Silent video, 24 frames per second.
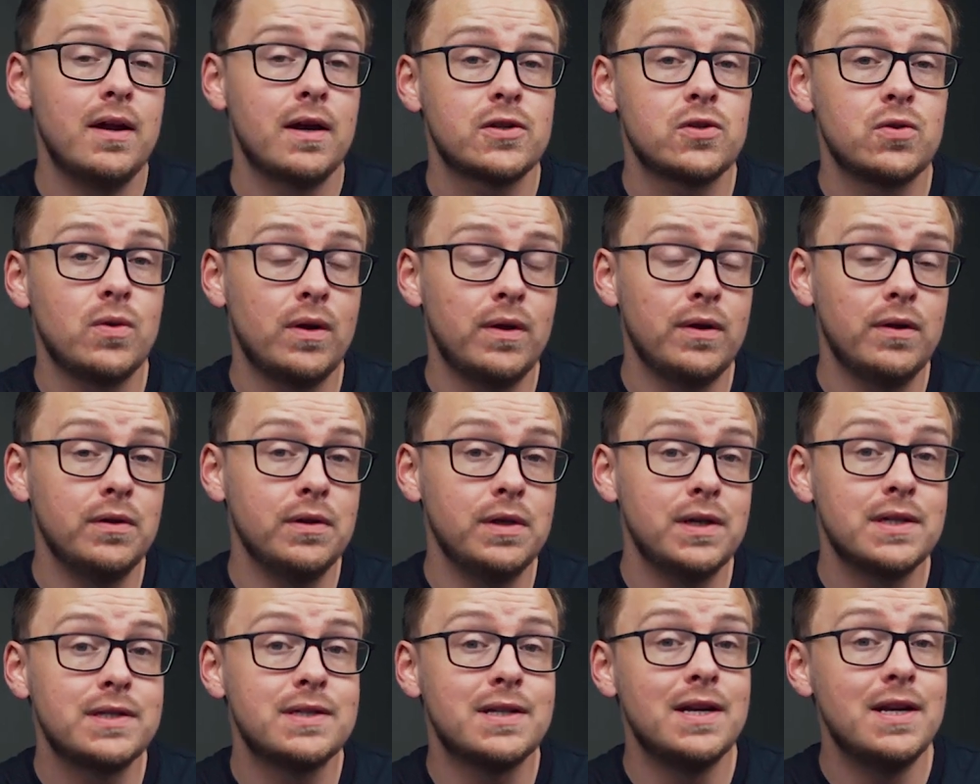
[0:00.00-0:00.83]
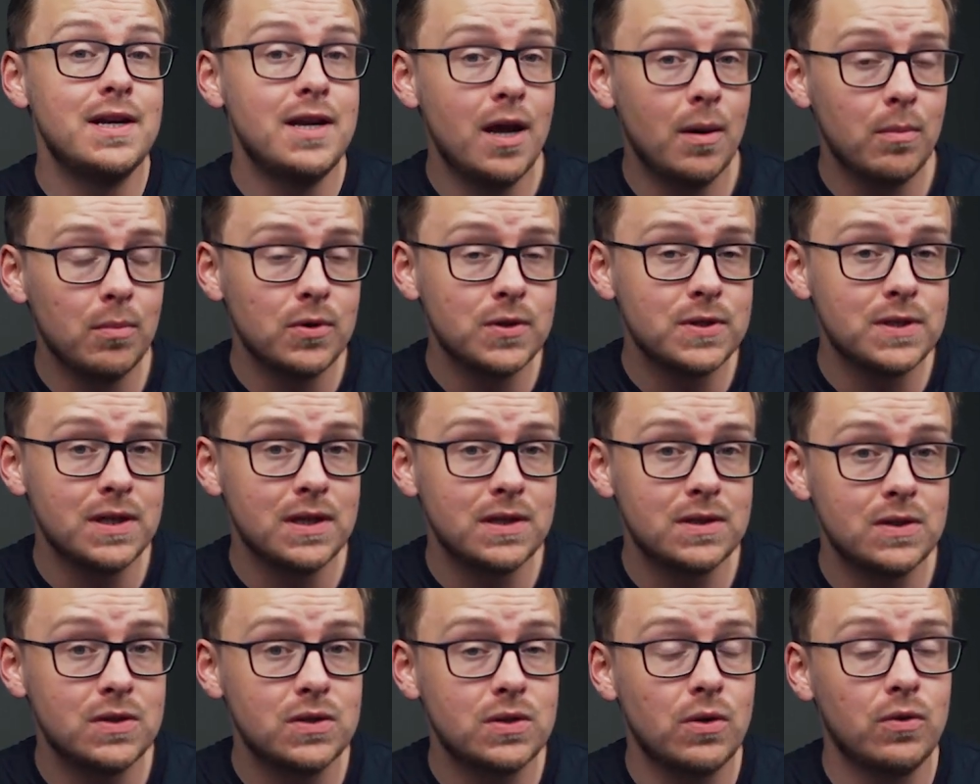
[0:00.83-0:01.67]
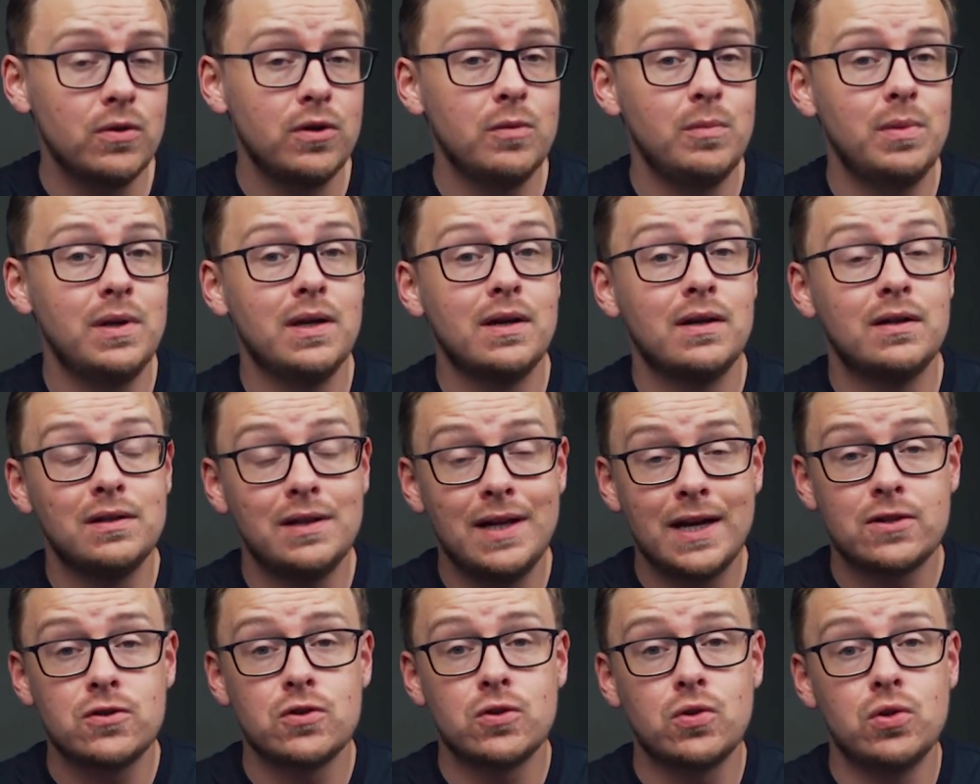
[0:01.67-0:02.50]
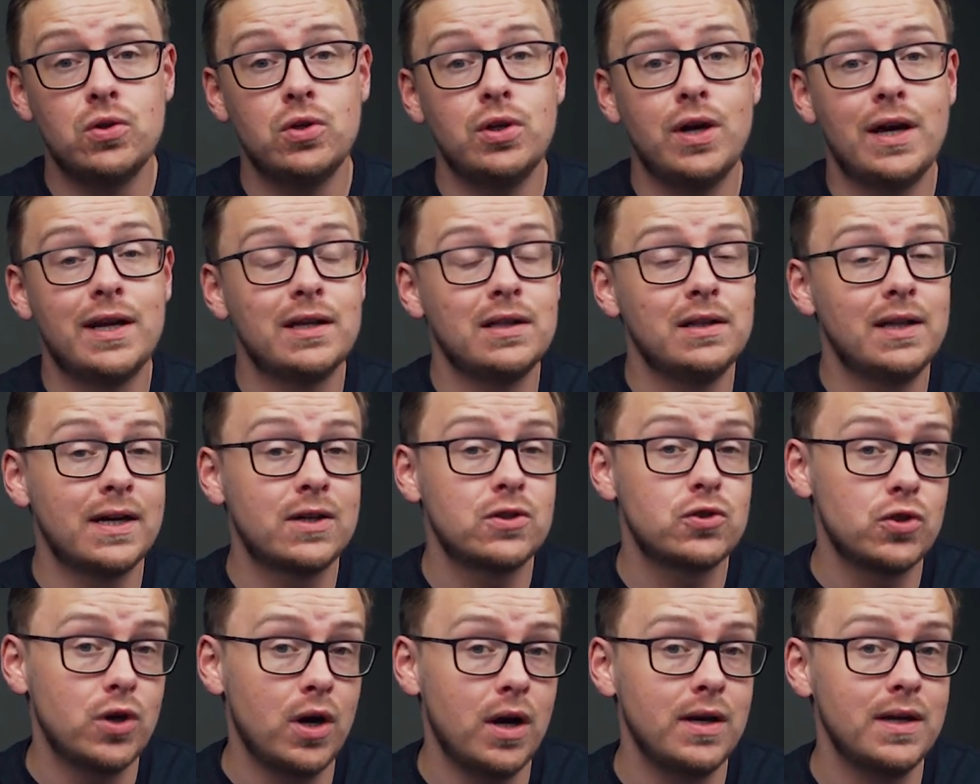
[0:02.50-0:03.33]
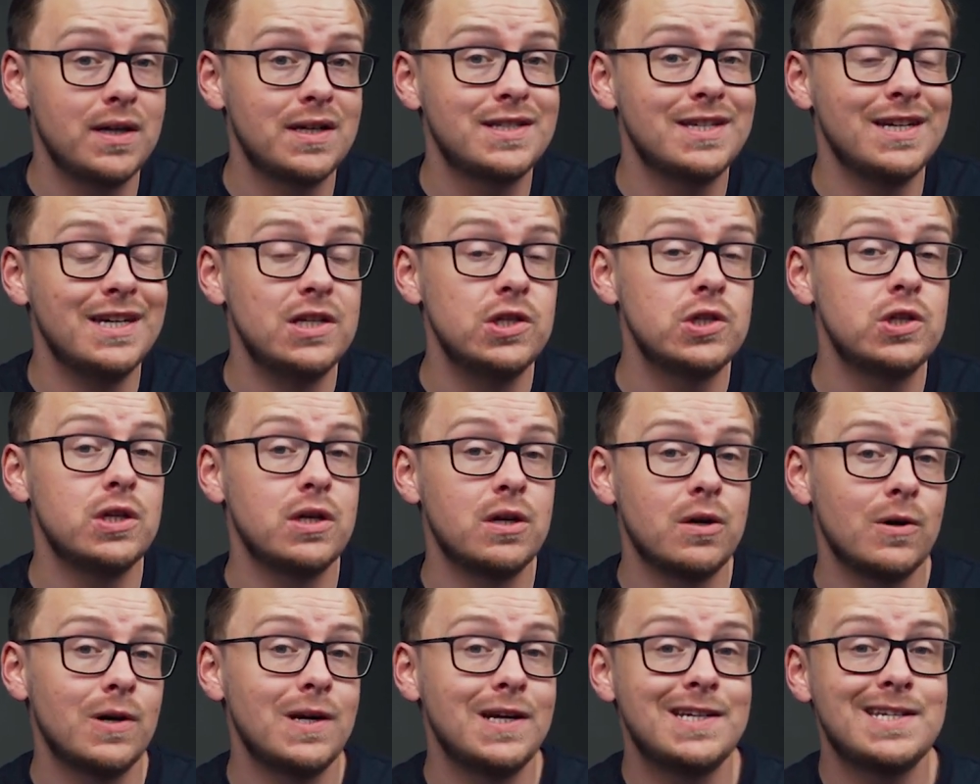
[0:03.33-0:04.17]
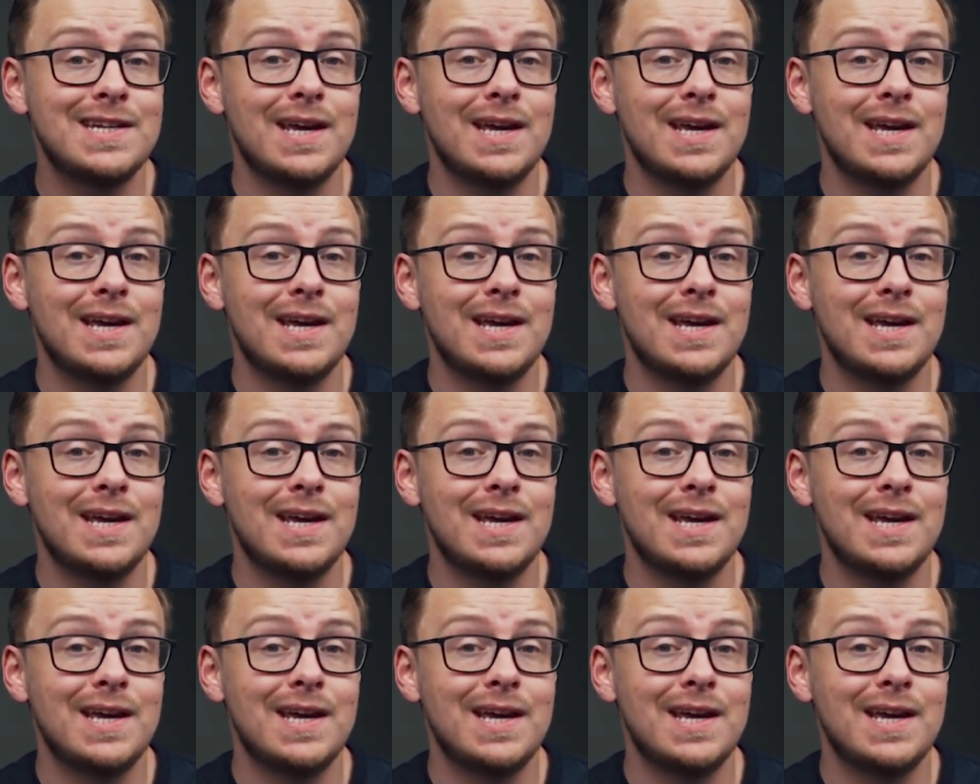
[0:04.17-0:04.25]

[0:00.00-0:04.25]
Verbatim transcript: Next one on the list, number six, is going to be an electrical and electronics engineering